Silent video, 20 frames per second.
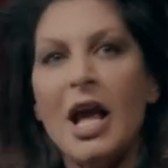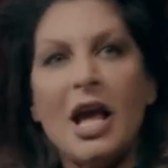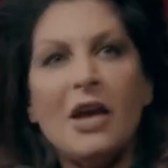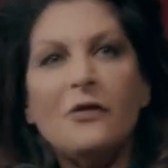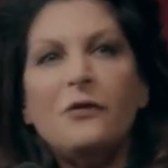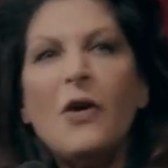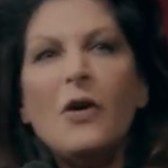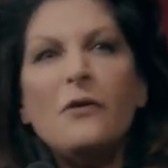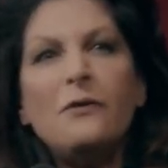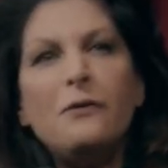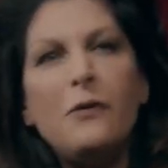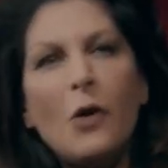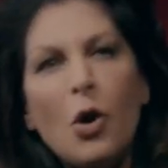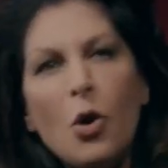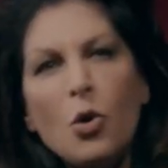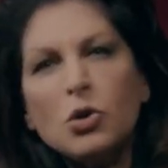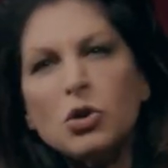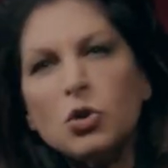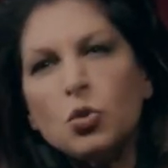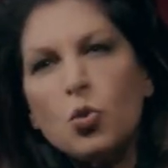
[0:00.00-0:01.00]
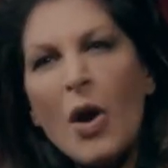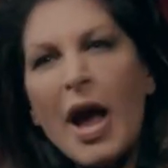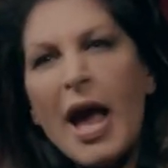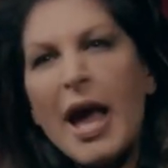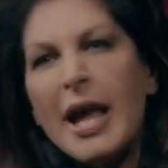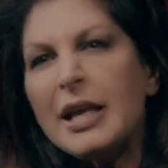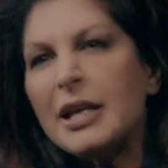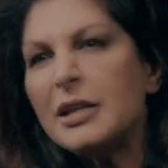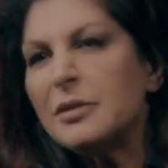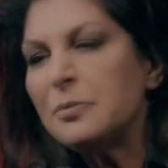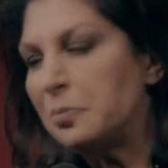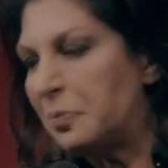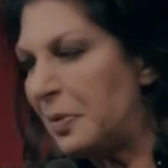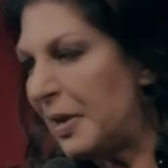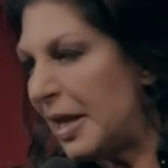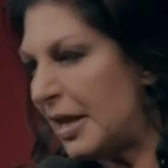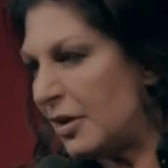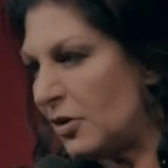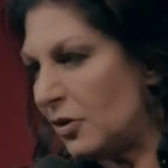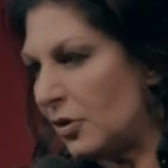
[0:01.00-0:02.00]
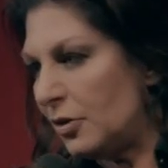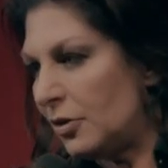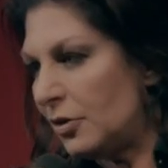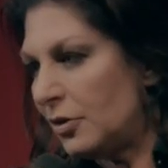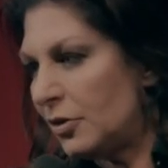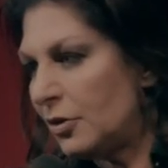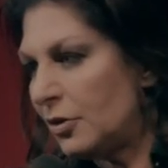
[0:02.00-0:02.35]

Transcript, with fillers: If a Volkswagen Beetle